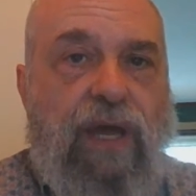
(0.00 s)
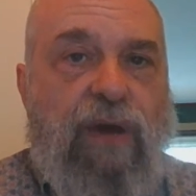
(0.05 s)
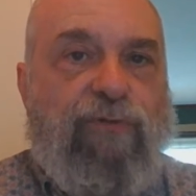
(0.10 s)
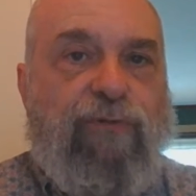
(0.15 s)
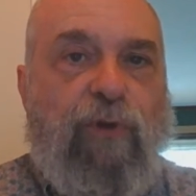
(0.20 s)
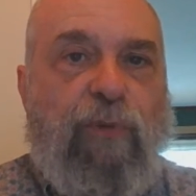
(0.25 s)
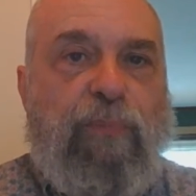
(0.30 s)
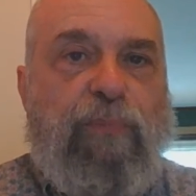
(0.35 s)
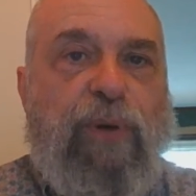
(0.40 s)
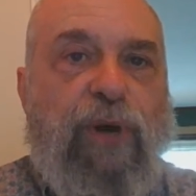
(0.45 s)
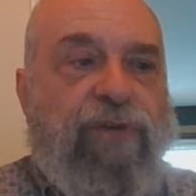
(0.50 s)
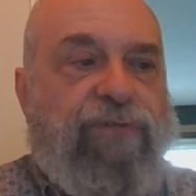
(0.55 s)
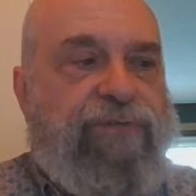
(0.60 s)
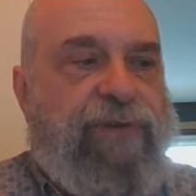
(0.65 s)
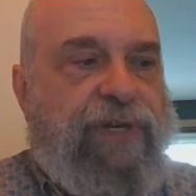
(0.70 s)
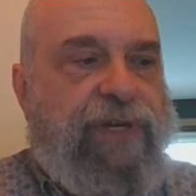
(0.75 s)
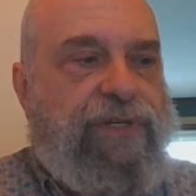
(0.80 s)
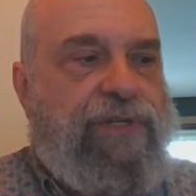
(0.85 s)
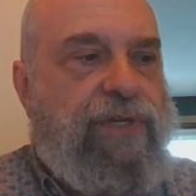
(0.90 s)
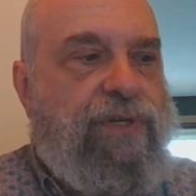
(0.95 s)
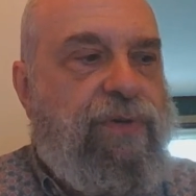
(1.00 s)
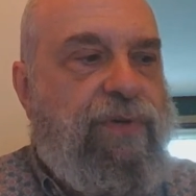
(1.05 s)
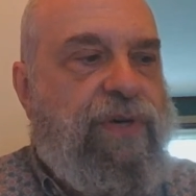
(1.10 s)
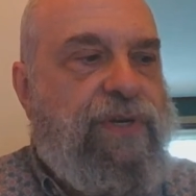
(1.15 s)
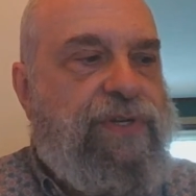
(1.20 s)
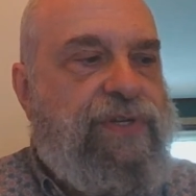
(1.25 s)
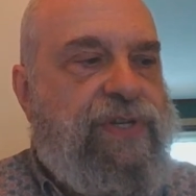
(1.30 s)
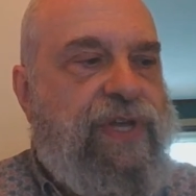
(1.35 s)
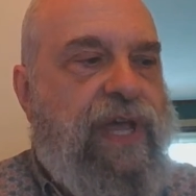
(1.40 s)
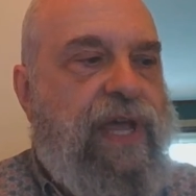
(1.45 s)
For perfect, you
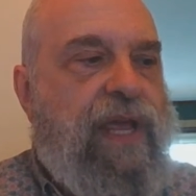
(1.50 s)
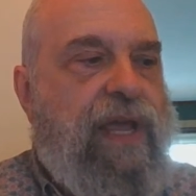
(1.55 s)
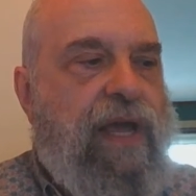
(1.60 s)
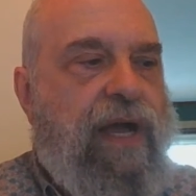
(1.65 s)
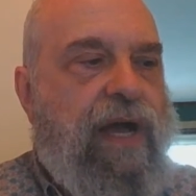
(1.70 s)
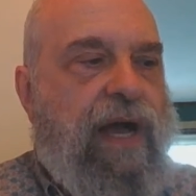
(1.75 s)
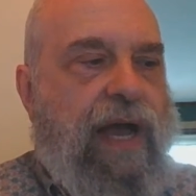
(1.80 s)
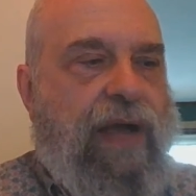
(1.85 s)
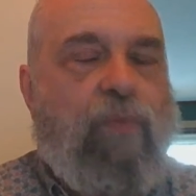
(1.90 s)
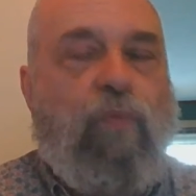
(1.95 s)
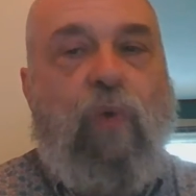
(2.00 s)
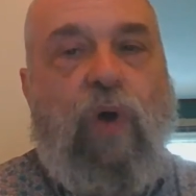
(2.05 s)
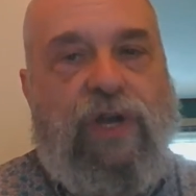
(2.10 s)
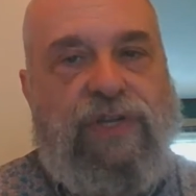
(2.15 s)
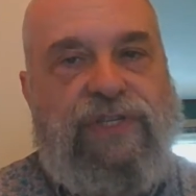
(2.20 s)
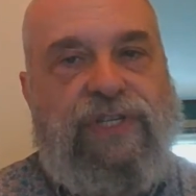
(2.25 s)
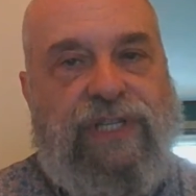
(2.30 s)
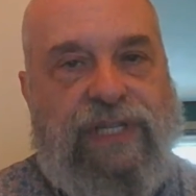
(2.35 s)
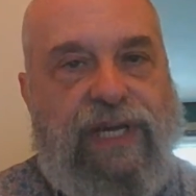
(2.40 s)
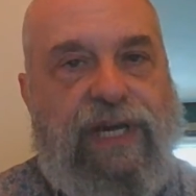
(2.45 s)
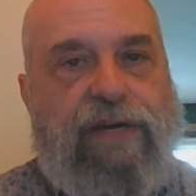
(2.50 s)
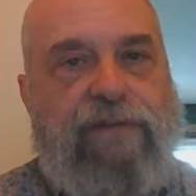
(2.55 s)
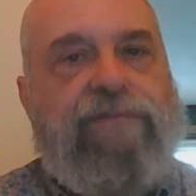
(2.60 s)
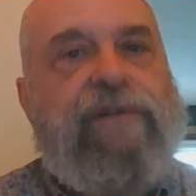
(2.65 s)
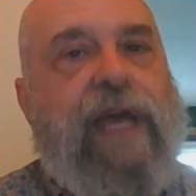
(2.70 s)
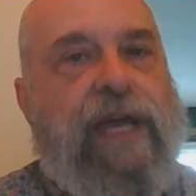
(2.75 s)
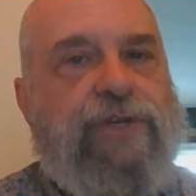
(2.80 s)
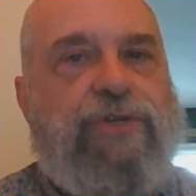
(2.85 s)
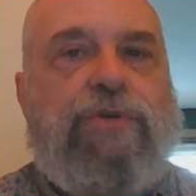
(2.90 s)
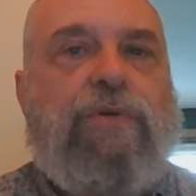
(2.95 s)
can say I was
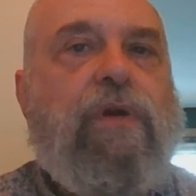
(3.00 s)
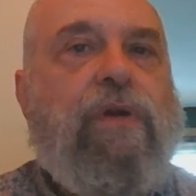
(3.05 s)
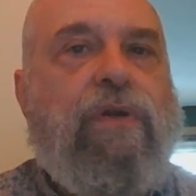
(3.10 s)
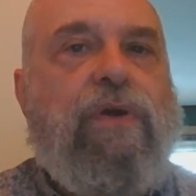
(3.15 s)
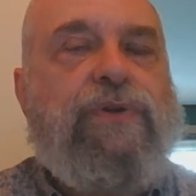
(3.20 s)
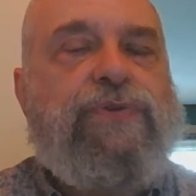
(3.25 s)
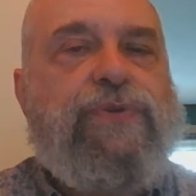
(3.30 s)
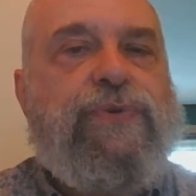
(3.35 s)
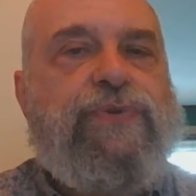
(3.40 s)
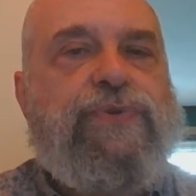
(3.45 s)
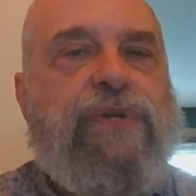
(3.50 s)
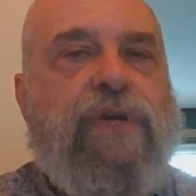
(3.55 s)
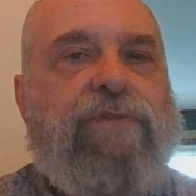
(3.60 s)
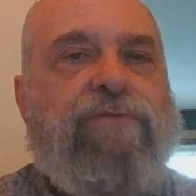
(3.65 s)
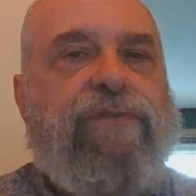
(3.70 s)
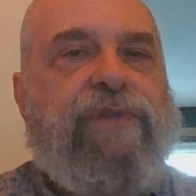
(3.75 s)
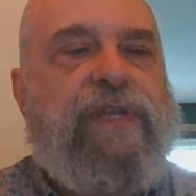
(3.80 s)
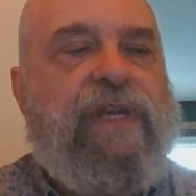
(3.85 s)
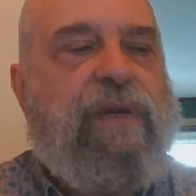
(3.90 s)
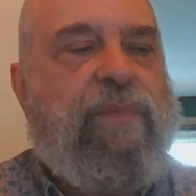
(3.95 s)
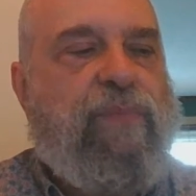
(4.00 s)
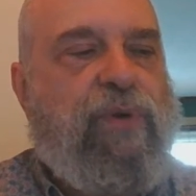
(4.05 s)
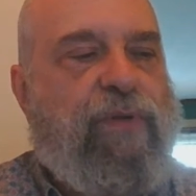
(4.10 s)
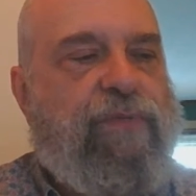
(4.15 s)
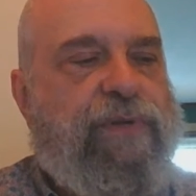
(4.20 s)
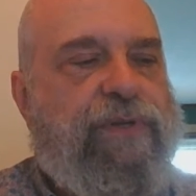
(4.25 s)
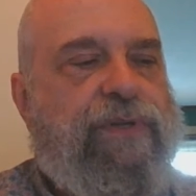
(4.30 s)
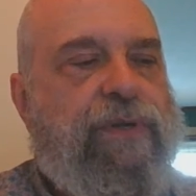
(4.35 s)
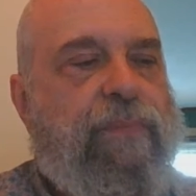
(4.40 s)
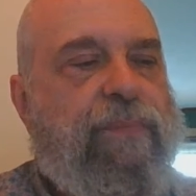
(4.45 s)
loved, as you can also say for the
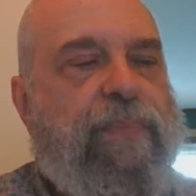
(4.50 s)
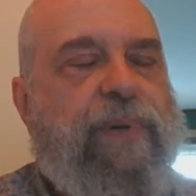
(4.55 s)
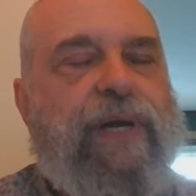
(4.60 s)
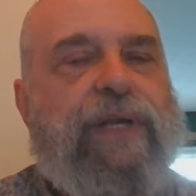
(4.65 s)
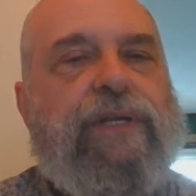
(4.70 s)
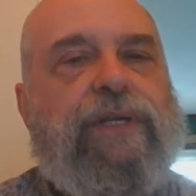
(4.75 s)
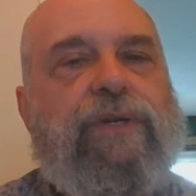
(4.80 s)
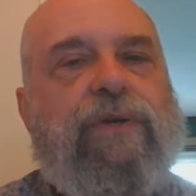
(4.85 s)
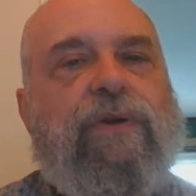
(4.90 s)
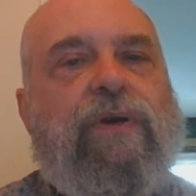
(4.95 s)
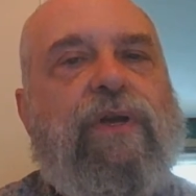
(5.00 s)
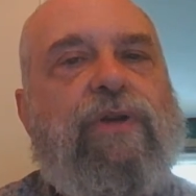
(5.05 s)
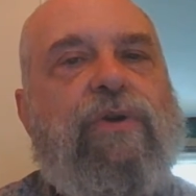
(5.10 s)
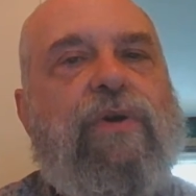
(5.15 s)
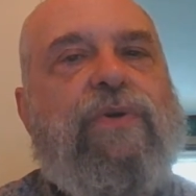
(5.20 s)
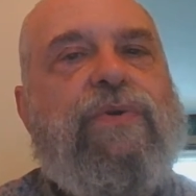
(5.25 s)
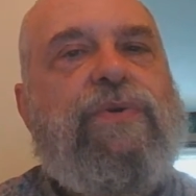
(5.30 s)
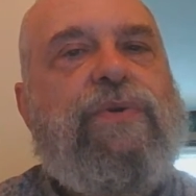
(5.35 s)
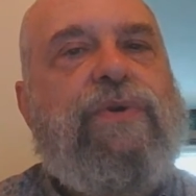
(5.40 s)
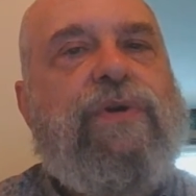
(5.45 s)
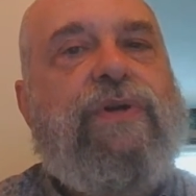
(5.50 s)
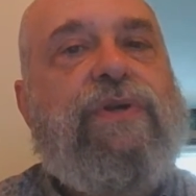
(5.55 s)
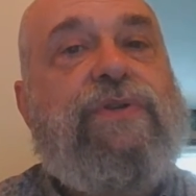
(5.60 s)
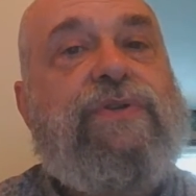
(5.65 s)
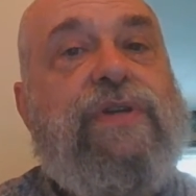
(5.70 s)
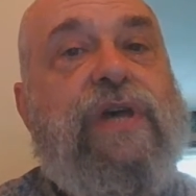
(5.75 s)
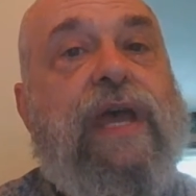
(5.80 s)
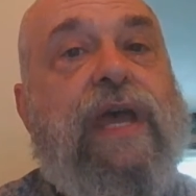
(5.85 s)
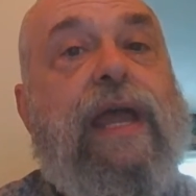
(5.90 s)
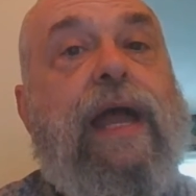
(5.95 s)
imperfect, but you can
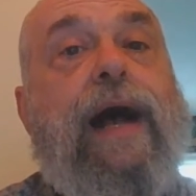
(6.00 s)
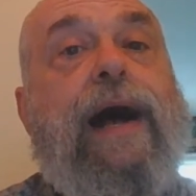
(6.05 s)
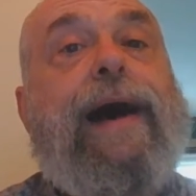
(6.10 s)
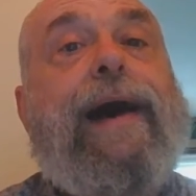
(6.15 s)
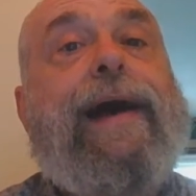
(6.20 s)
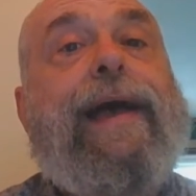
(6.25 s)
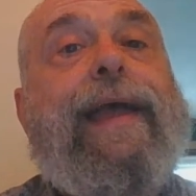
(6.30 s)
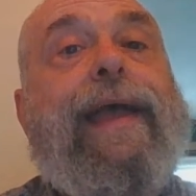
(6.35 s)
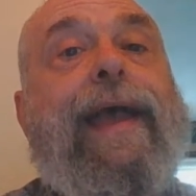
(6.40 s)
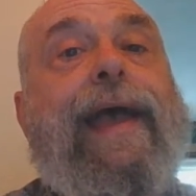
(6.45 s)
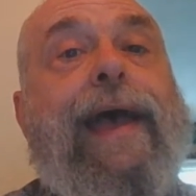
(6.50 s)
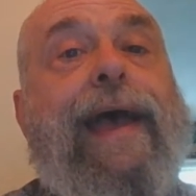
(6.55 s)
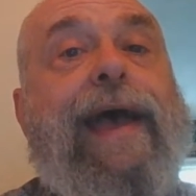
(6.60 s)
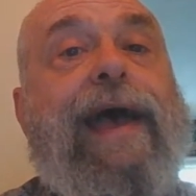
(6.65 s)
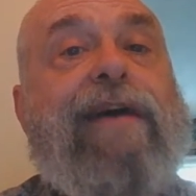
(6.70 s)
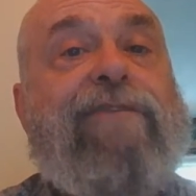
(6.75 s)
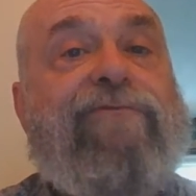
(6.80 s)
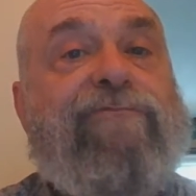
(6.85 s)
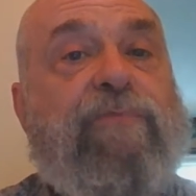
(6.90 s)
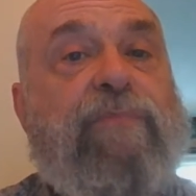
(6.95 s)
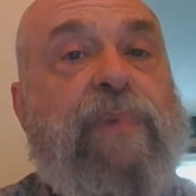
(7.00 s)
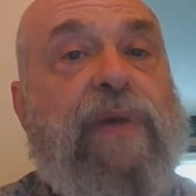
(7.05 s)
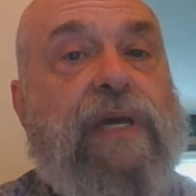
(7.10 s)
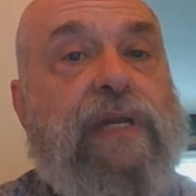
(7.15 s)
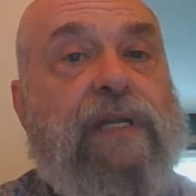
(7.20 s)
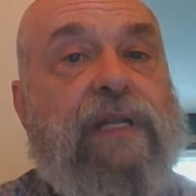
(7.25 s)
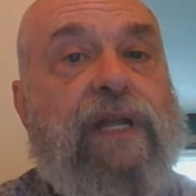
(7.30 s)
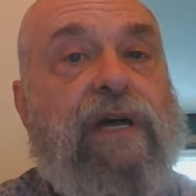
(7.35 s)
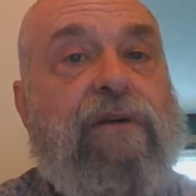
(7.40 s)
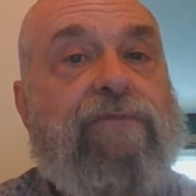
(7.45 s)
say I have
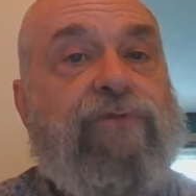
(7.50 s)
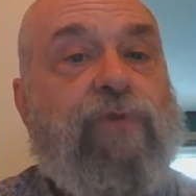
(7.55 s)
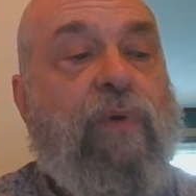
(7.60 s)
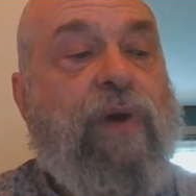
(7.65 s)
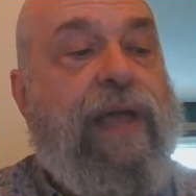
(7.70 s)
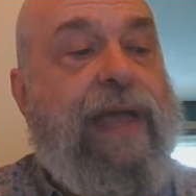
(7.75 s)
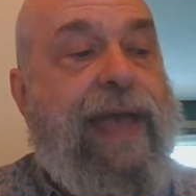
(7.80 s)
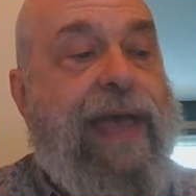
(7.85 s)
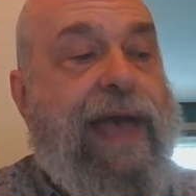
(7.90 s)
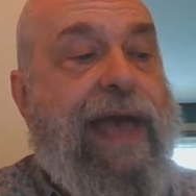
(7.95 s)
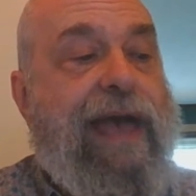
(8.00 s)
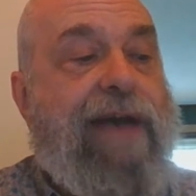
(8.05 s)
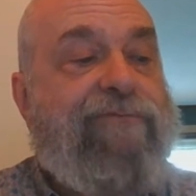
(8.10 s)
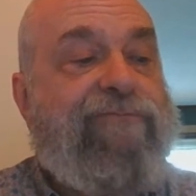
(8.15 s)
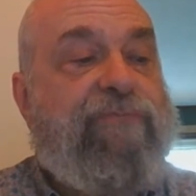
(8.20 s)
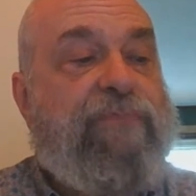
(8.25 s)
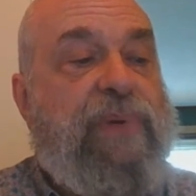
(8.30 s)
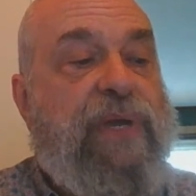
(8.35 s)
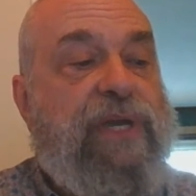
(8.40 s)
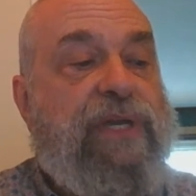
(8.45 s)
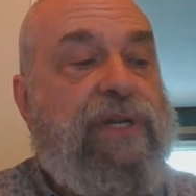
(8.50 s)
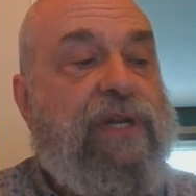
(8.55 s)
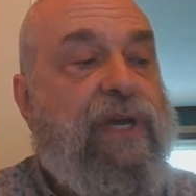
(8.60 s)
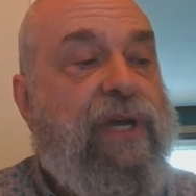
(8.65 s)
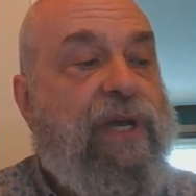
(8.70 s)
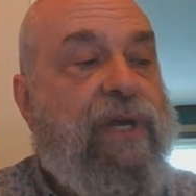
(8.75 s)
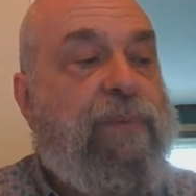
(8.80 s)
been loved, or I have been